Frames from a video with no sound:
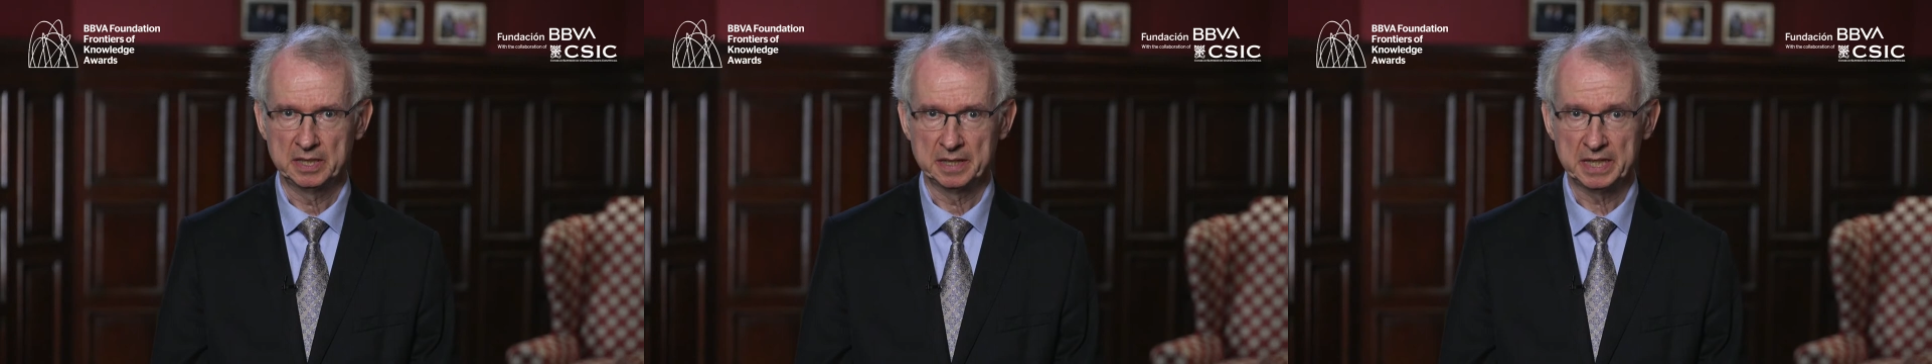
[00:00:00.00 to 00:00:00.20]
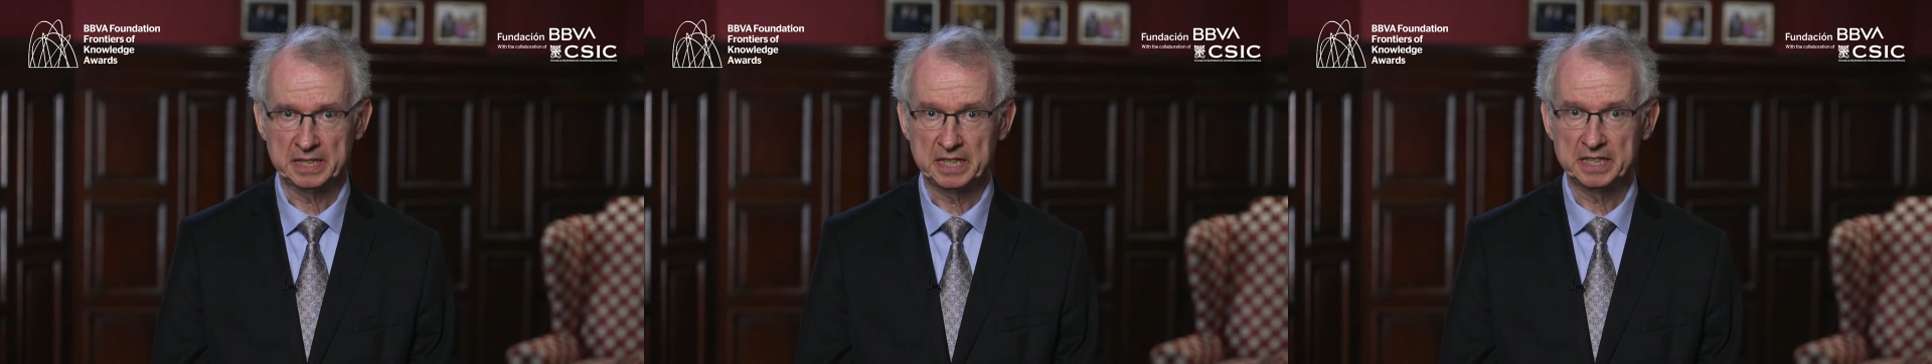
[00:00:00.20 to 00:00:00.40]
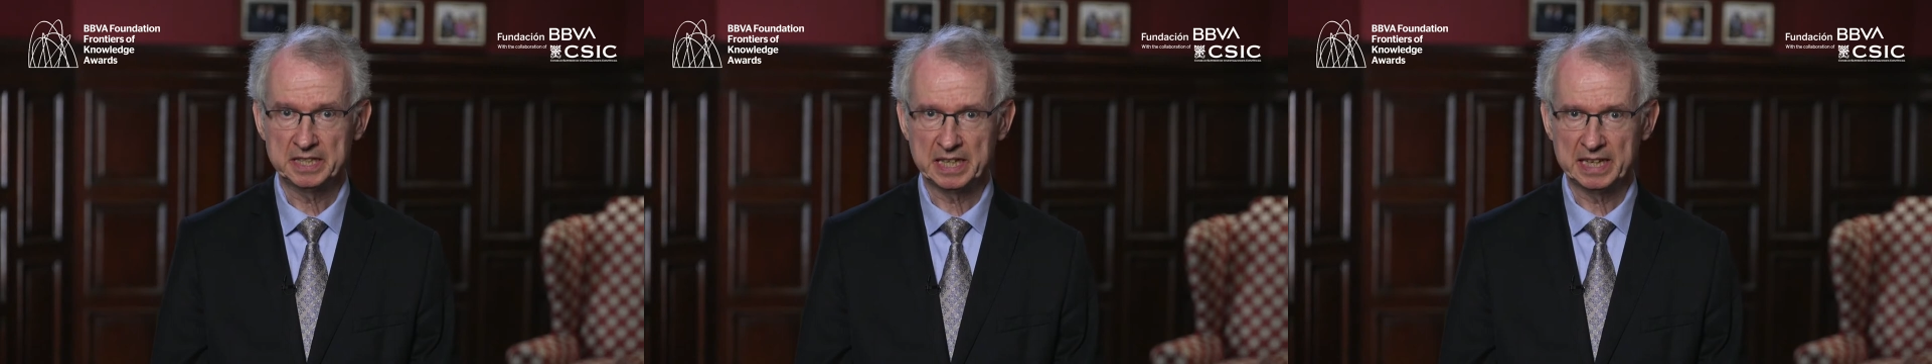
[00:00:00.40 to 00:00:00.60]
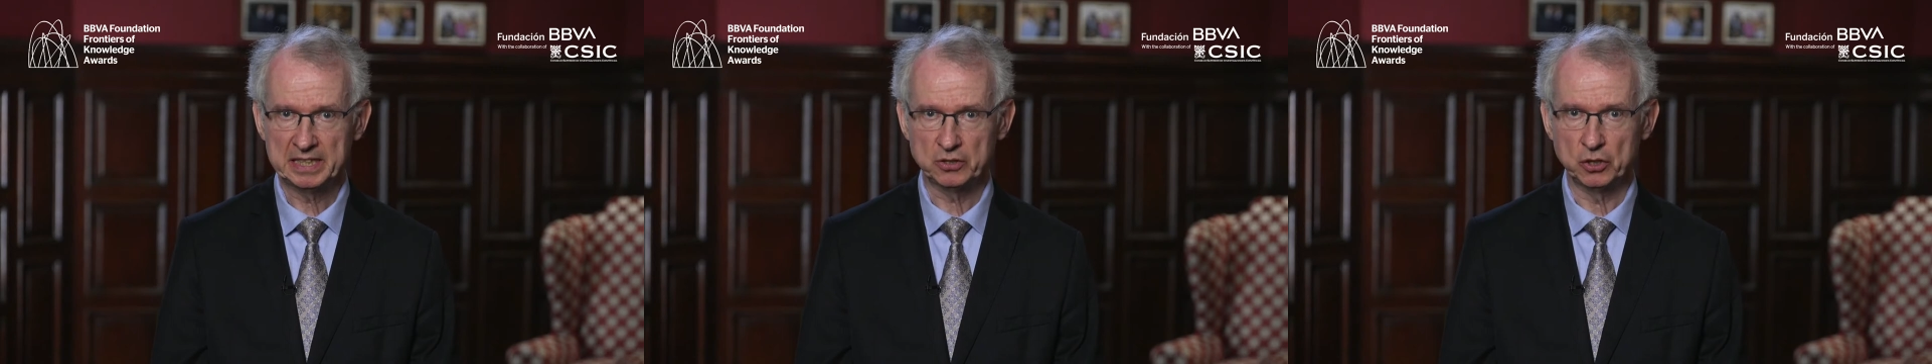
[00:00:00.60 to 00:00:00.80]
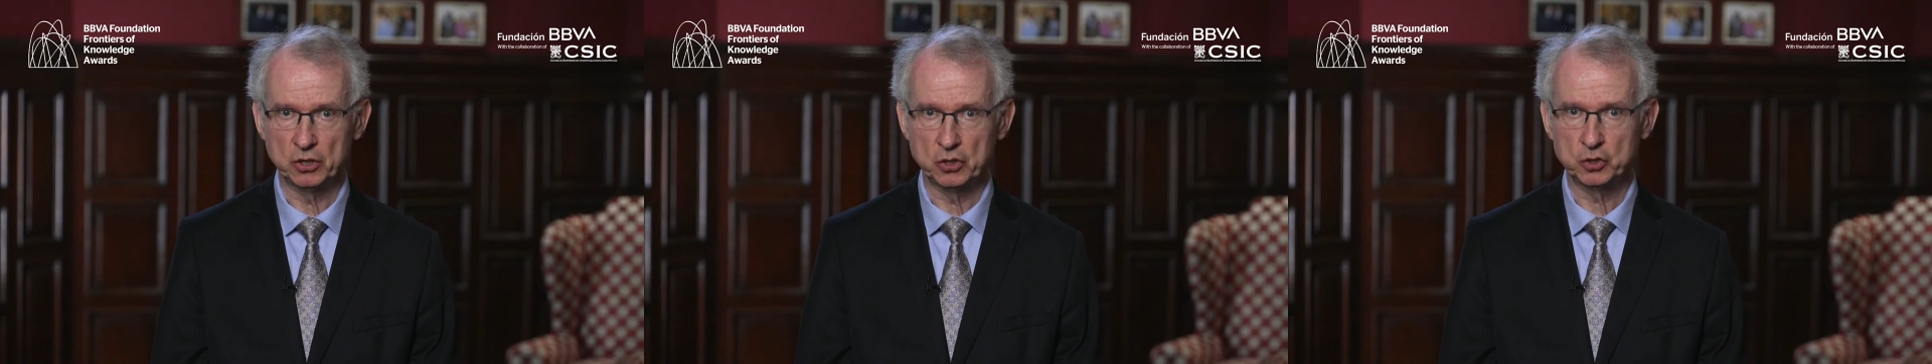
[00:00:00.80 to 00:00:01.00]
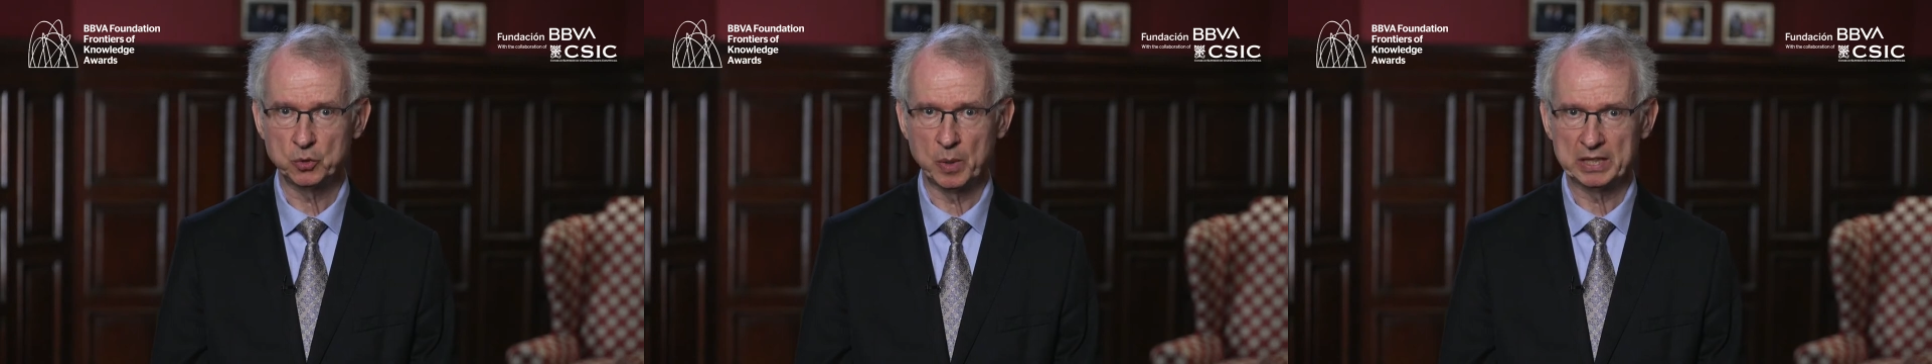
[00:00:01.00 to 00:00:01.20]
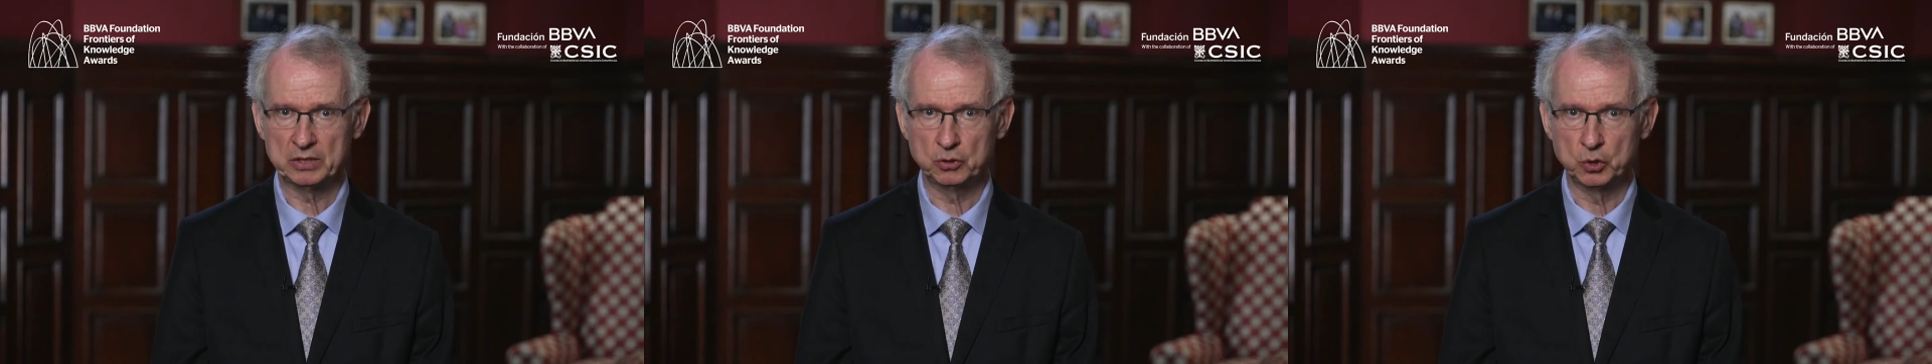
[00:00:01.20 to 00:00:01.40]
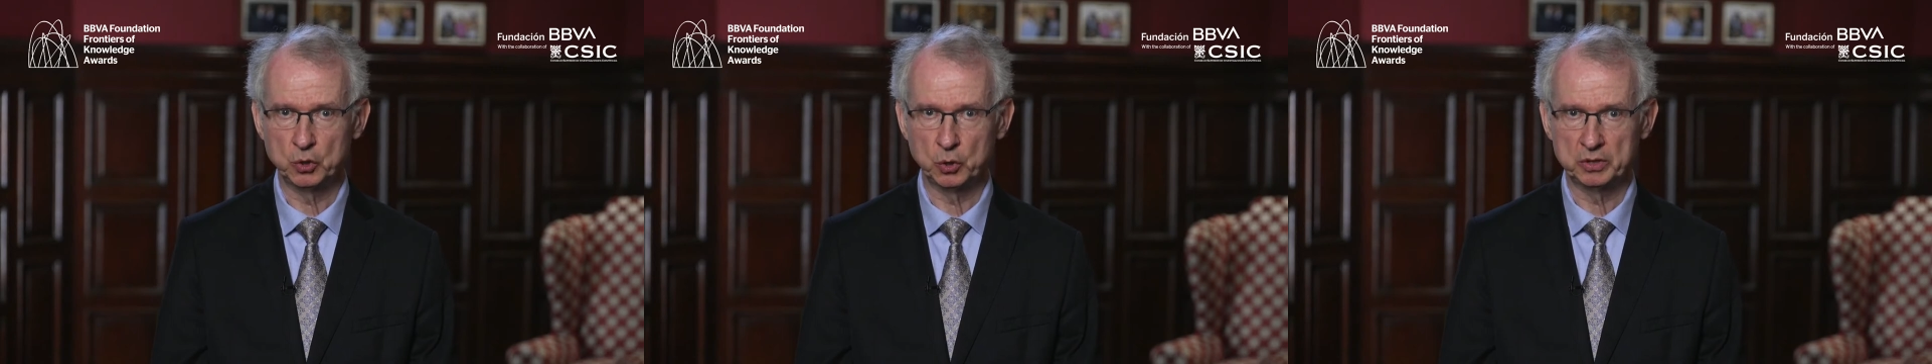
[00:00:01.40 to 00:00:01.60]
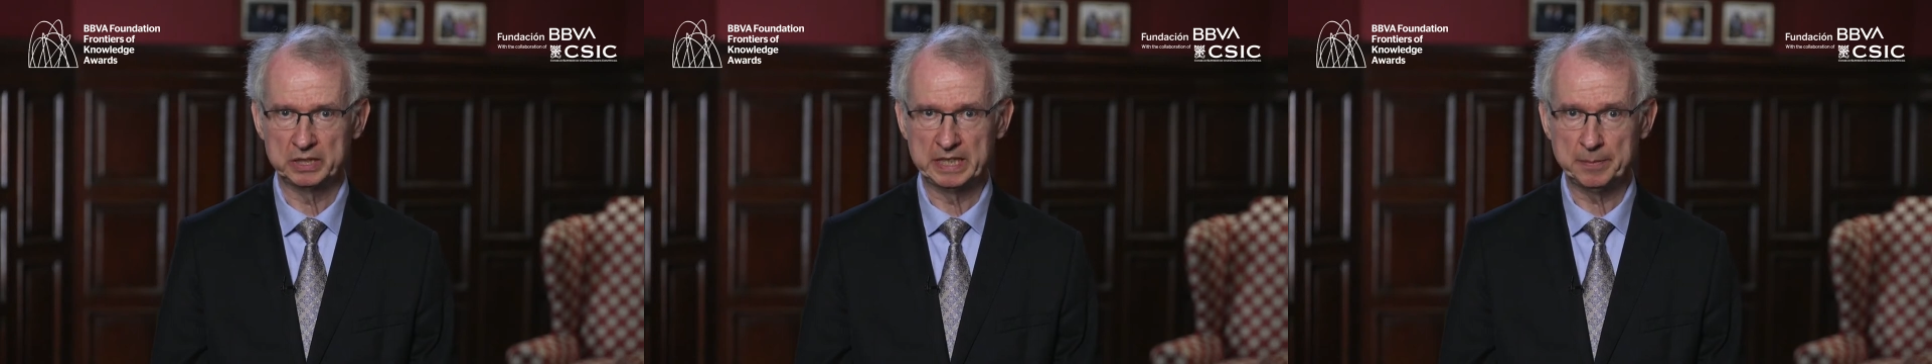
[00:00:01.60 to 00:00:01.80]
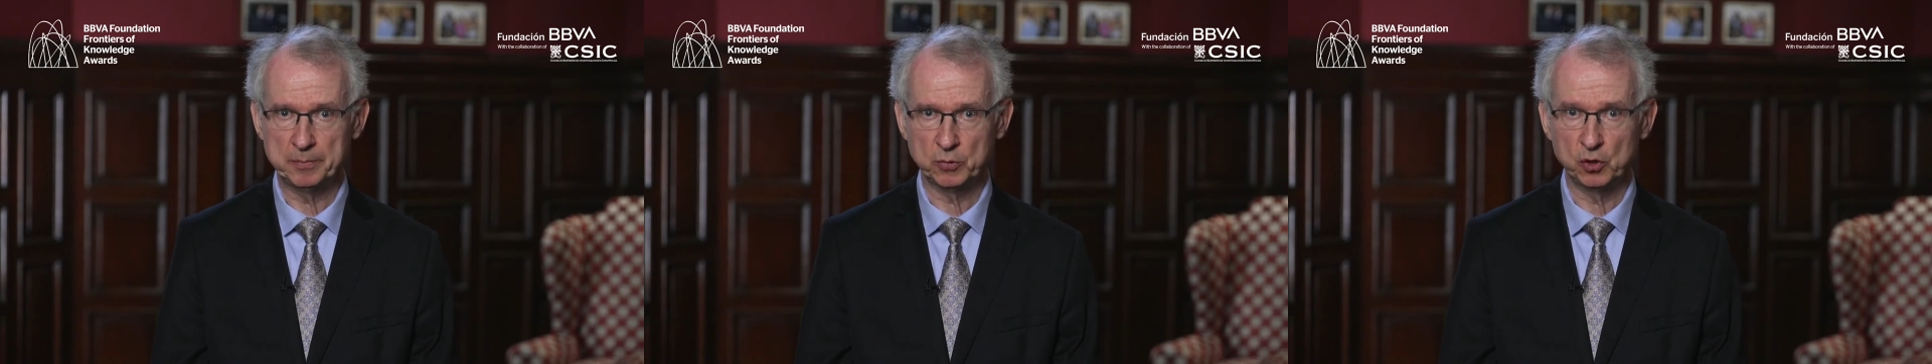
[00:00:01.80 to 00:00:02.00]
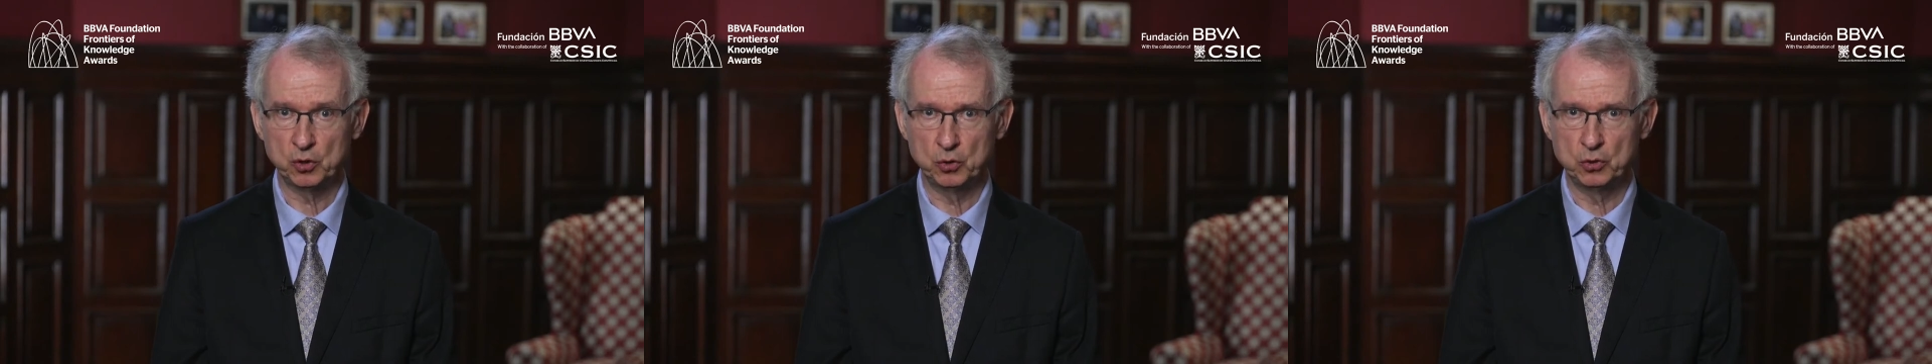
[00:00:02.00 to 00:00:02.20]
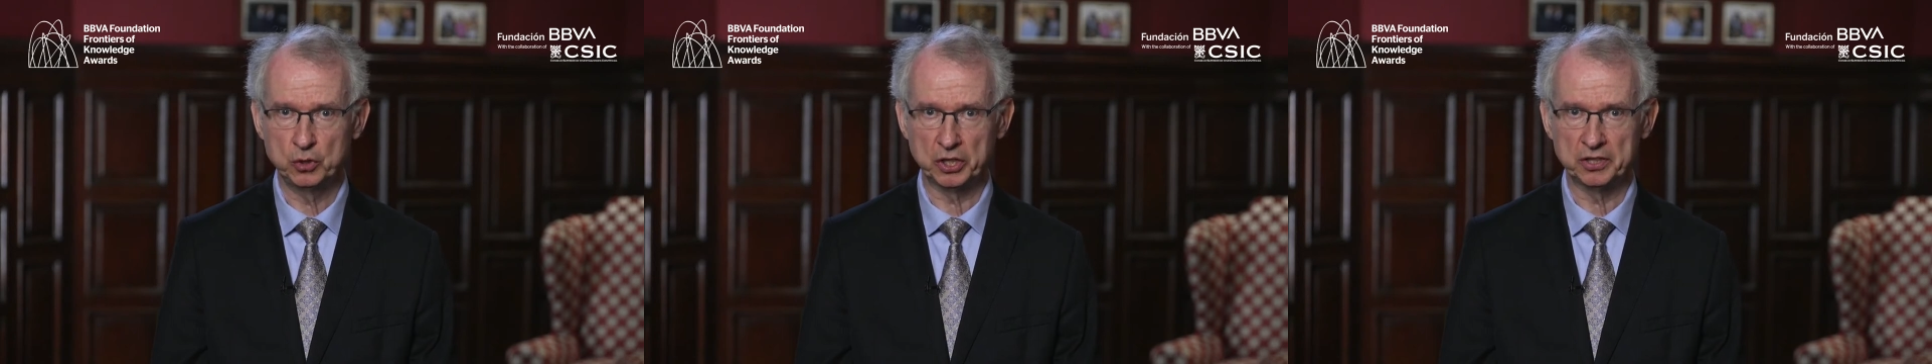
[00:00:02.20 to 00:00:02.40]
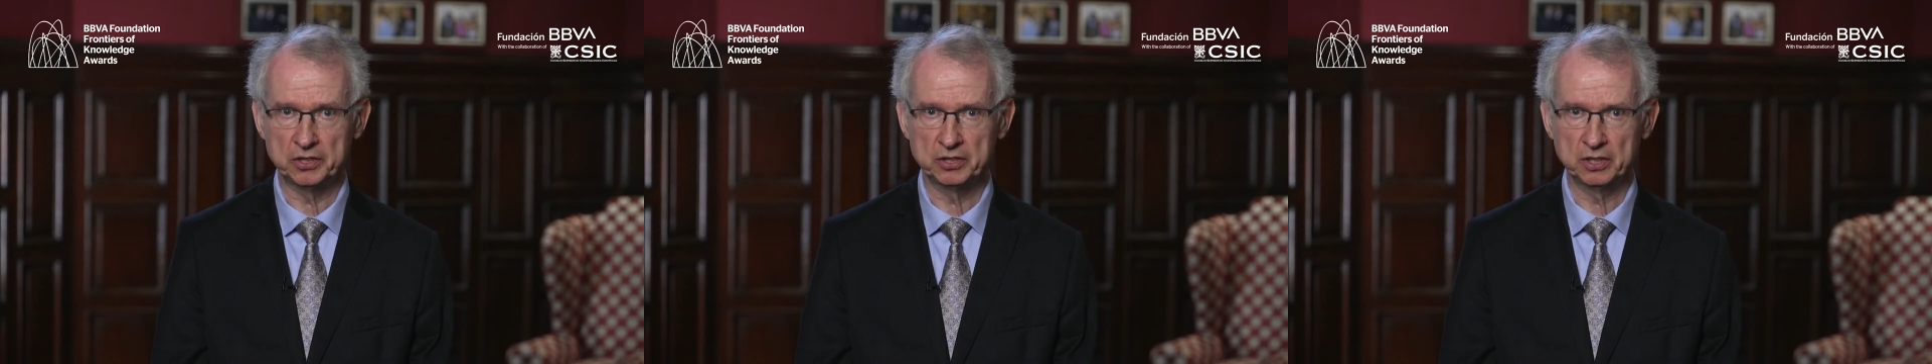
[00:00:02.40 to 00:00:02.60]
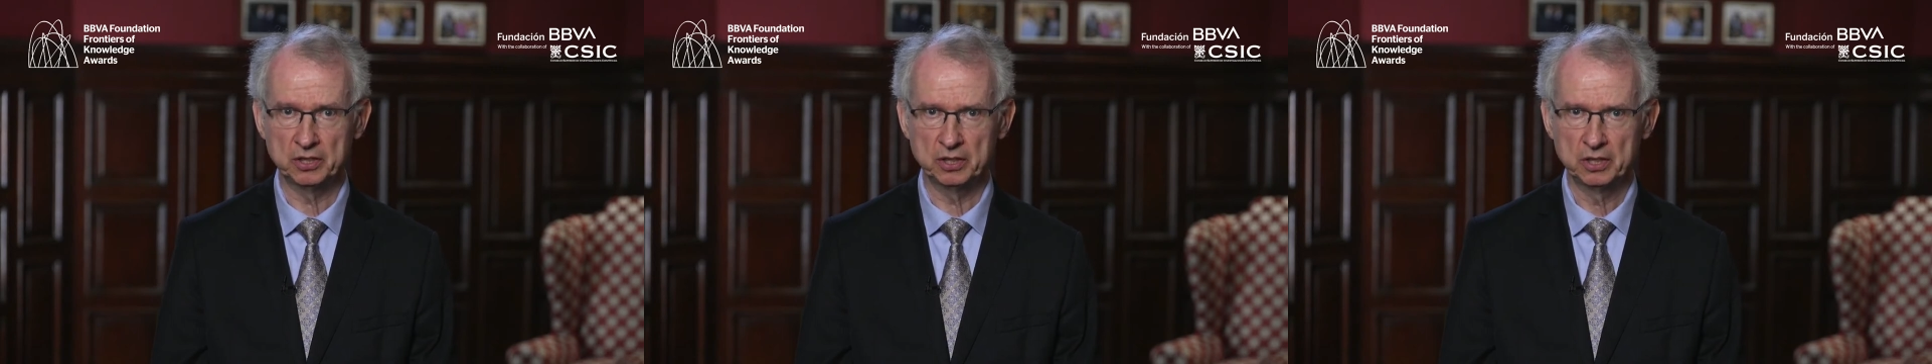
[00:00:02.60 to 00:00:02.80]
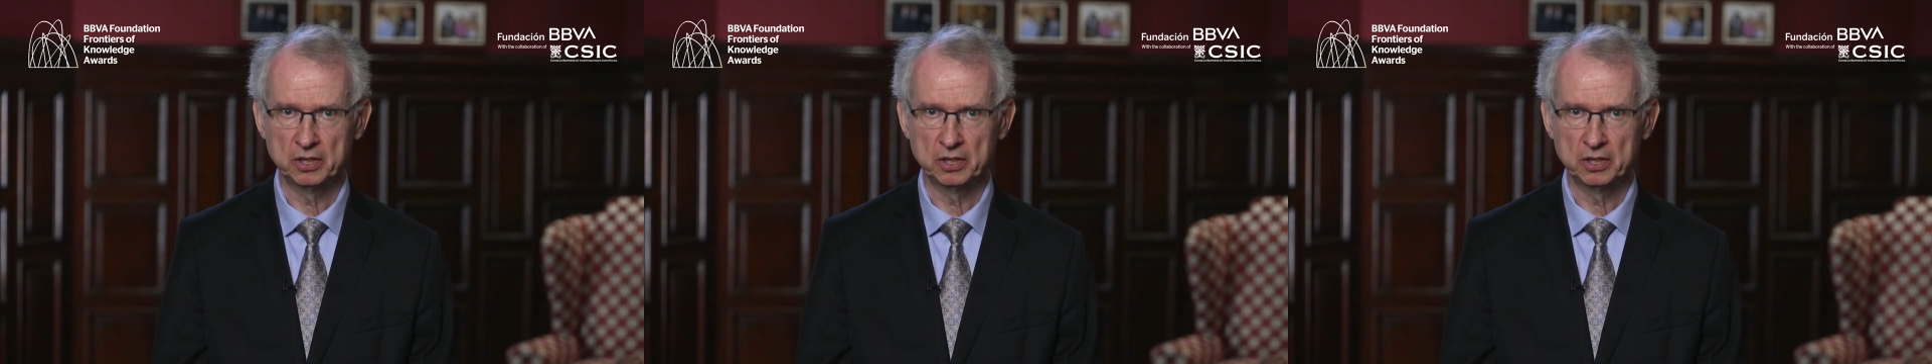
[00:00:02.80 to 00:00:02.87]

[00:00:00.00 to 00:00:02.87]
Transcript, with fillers: That insight allows one to draw deep conclusions